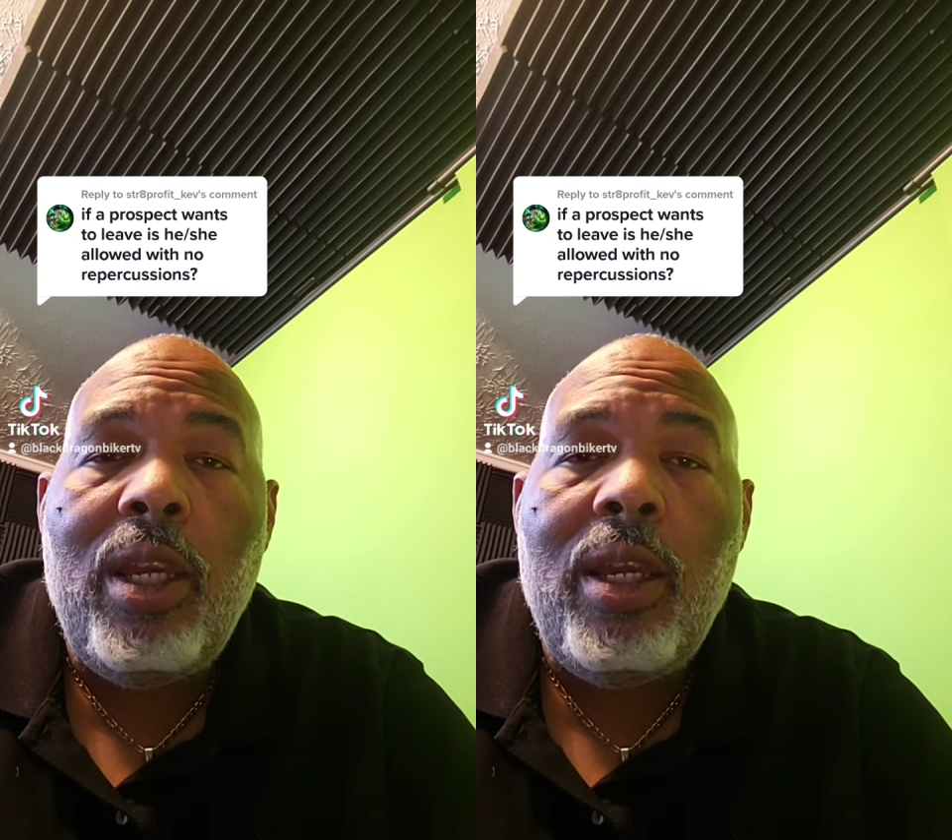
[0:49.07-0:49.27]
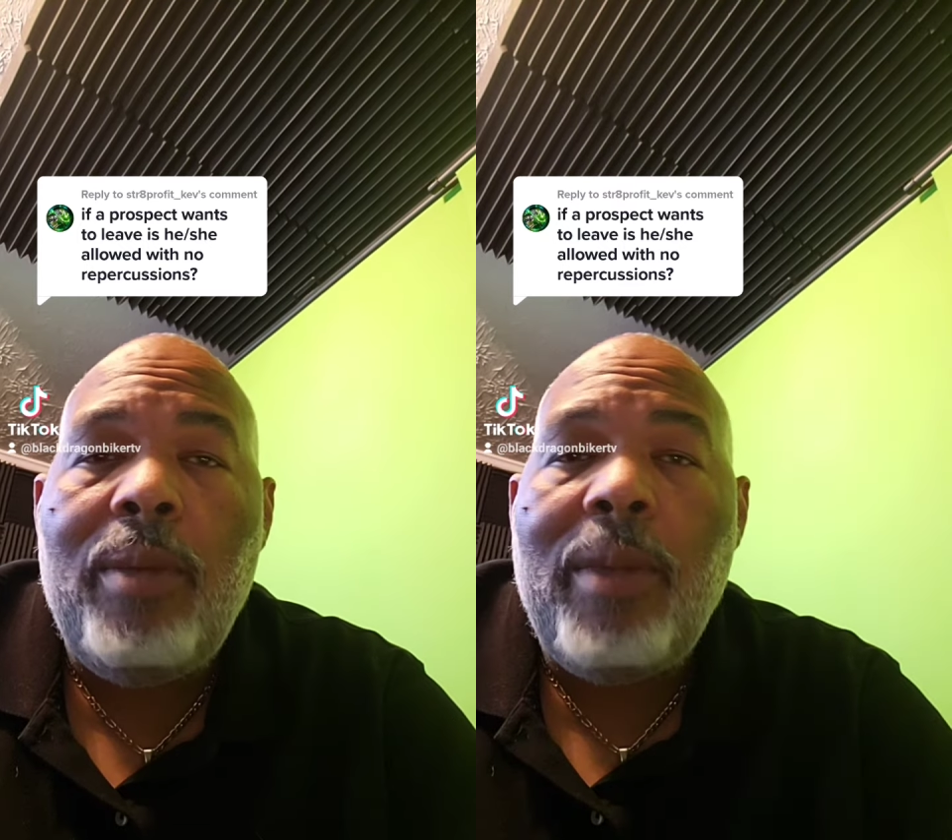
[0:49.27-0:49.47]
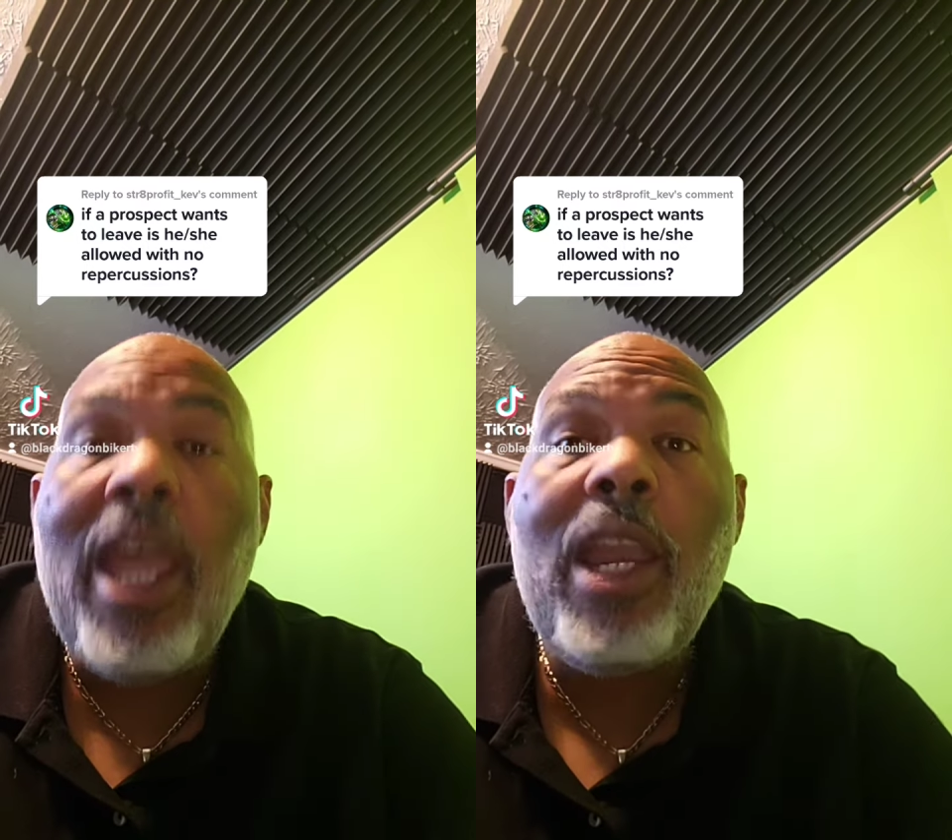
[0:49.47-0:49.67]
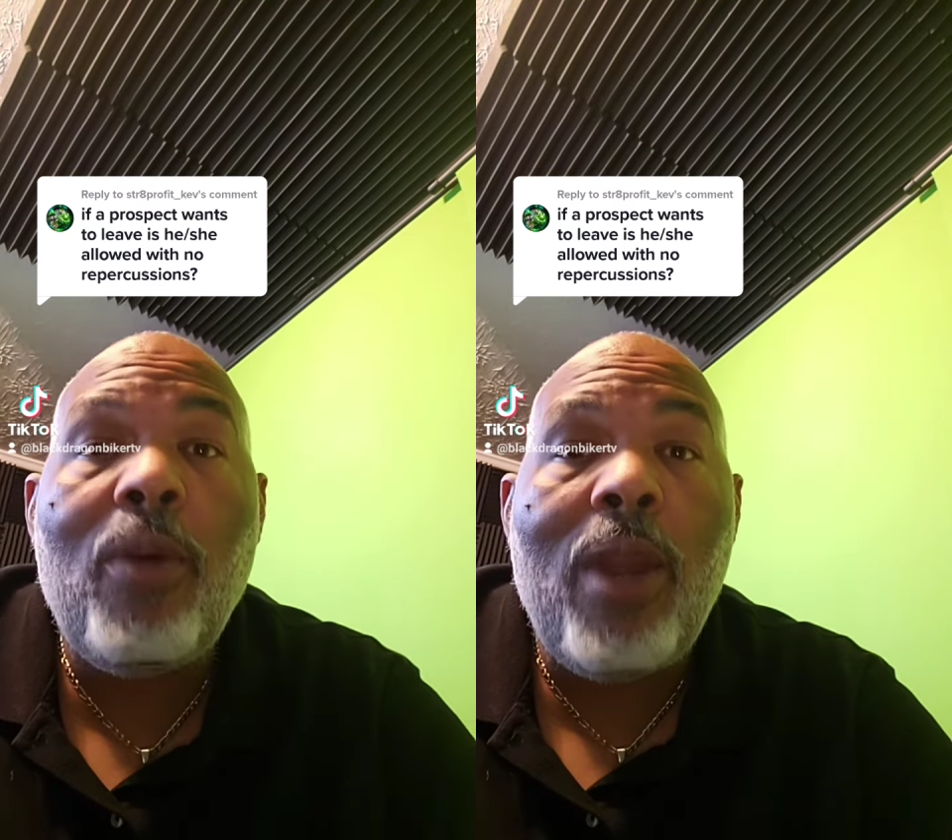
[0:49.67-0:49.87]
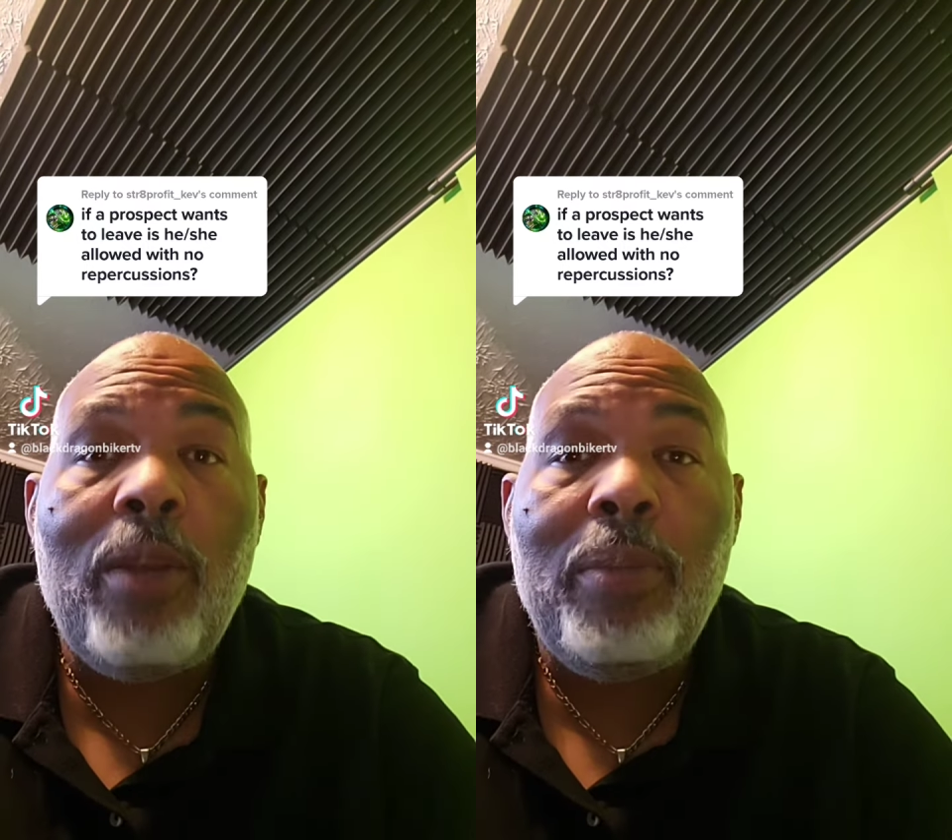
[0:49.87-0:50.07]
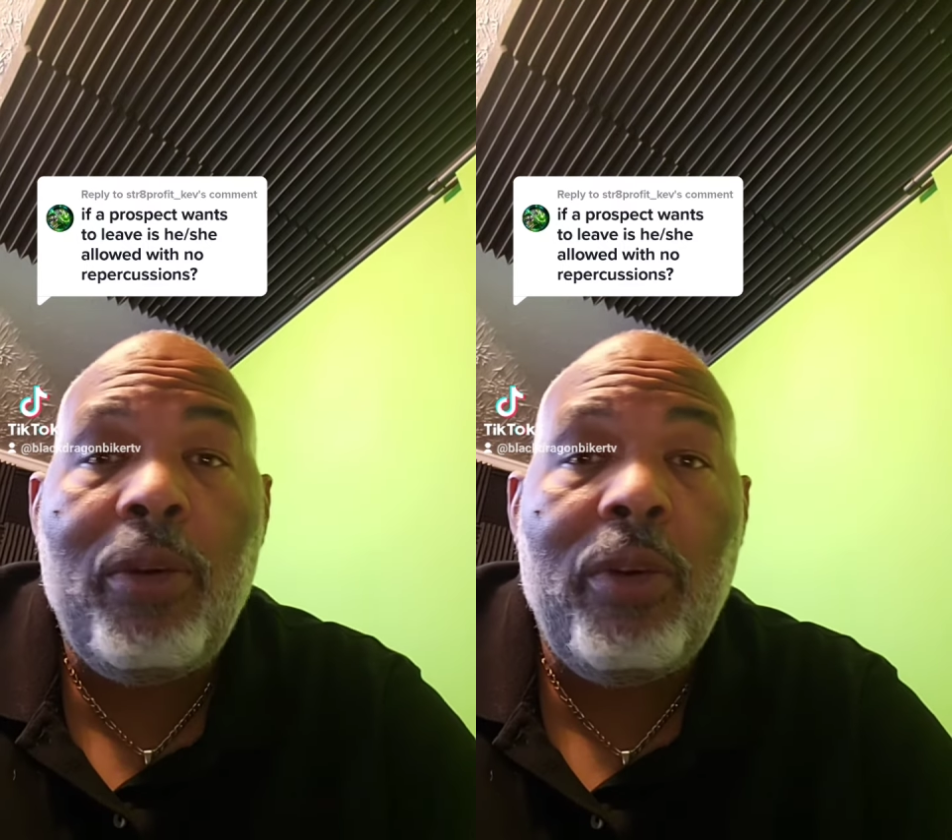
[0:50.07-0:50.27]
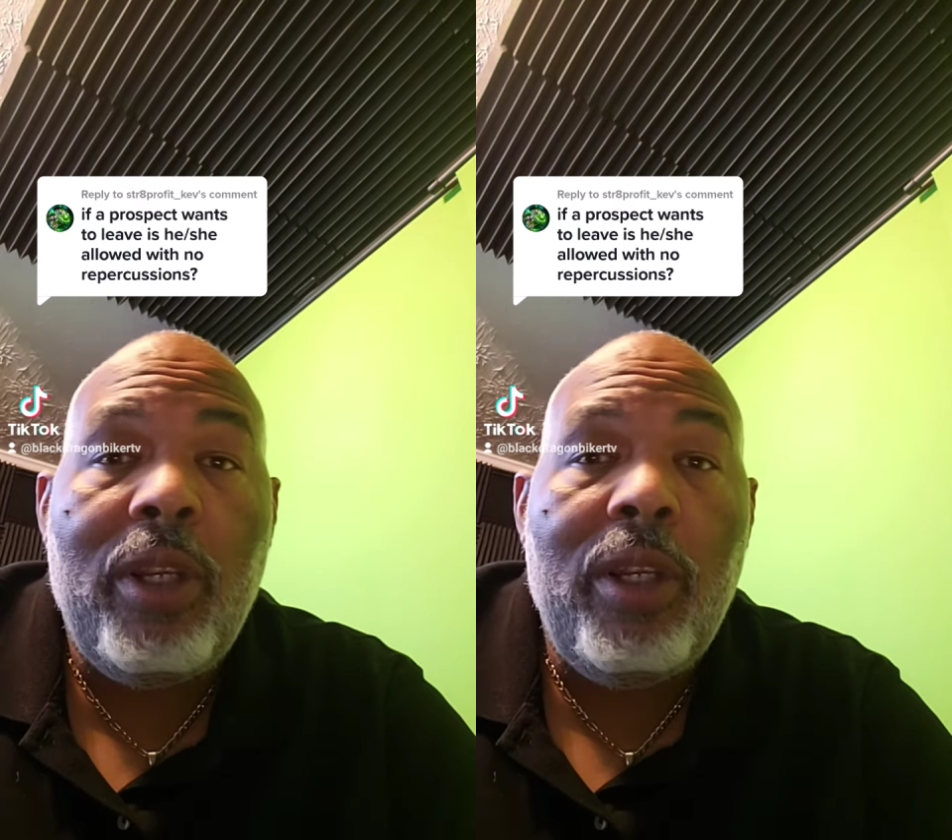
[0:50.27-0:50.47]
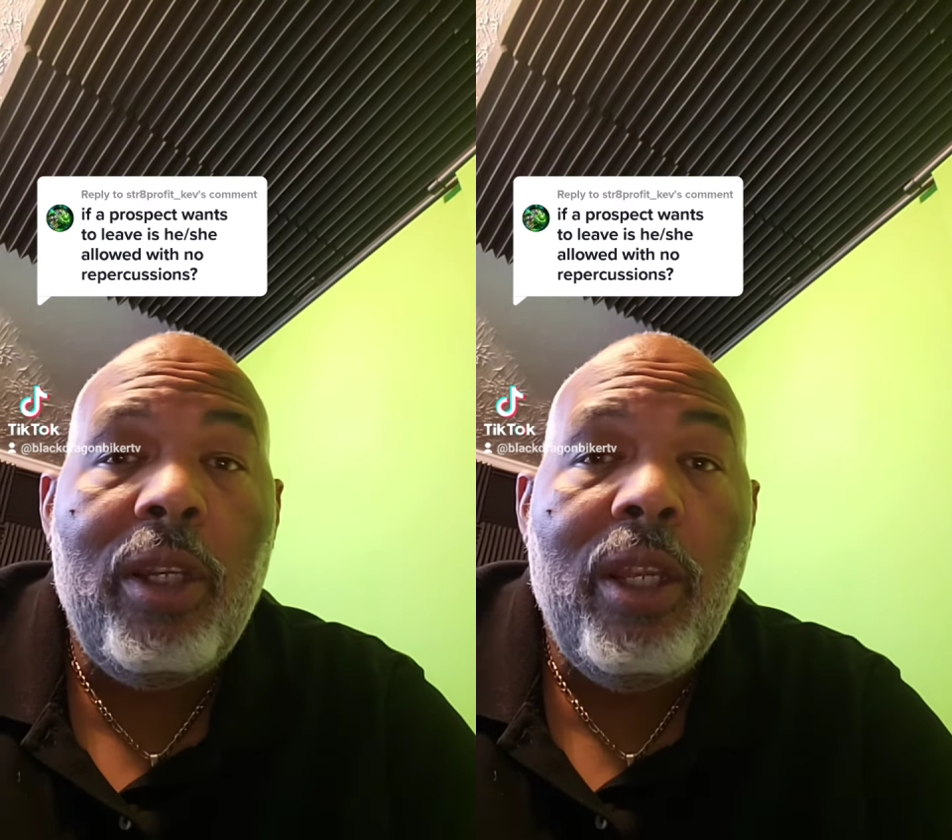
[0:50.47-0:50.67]
um, hangaround
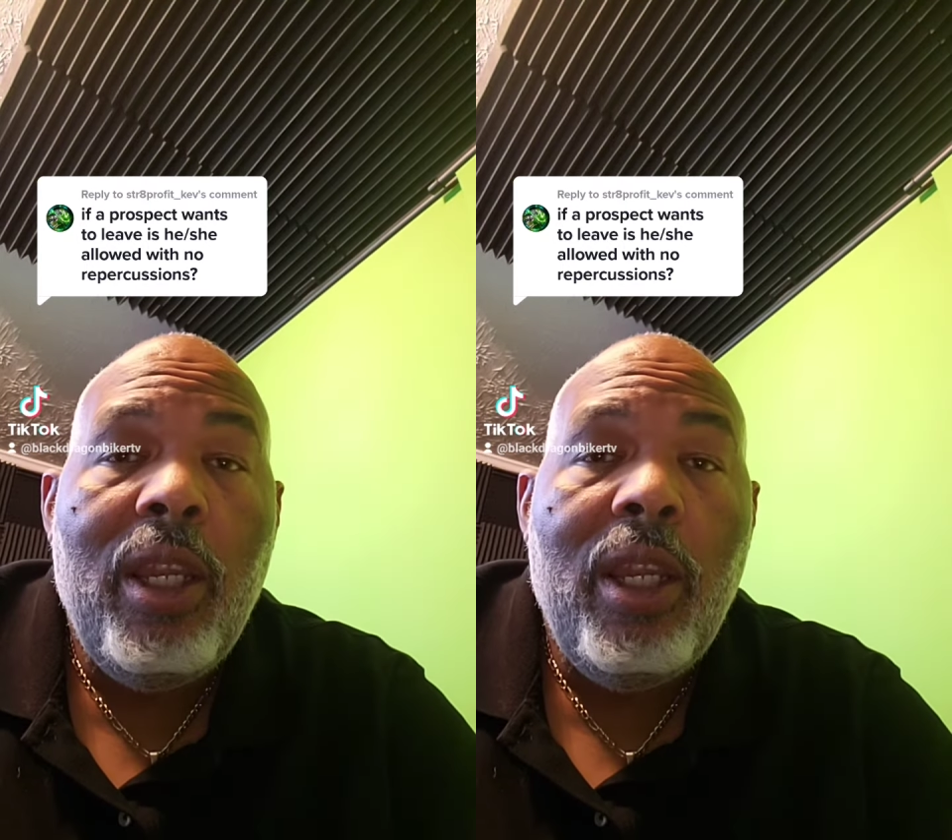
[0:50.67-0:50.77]
period.